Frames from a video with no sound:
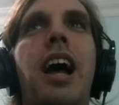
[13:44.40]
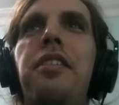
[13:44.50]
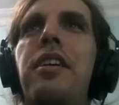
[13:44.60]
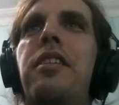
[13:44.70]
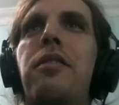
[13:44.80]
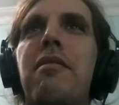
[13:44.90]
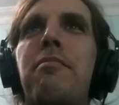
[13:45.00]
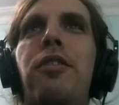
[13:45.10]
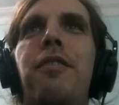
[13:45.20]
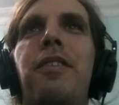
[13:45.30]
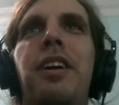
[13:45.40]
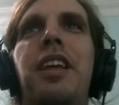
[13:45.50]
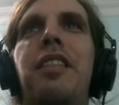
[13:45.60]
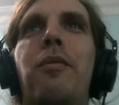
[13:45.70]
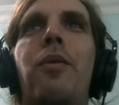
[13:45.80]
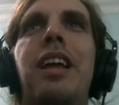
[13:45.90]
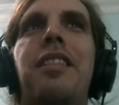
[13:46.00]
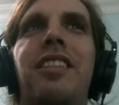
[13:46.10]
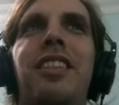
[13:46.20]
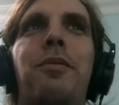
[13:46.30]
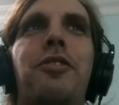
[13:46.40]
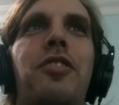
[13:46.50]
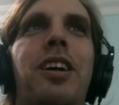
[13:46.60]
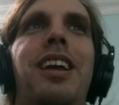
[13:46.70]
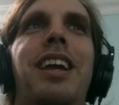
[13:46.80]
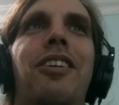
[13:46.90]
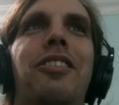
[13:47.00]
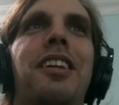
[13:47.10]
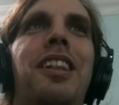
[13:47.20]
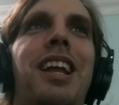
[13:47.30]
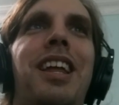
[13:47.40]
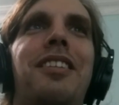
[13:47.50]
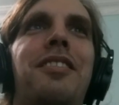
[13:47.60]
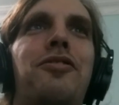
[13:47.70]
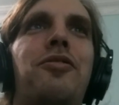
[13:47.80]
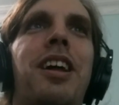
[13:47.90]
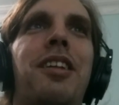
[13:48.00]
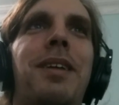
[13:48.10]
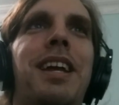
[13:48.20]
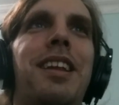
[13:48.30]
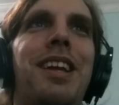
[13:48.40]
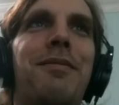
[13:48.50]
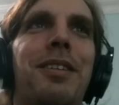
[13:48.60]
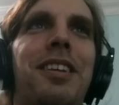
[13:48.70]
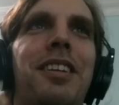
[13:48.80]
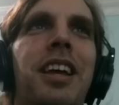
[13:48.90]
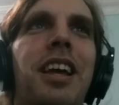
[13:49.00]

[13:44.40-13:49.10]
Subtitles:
I thought it was pretty funny the way that they were trying to calculate it to try to make it even.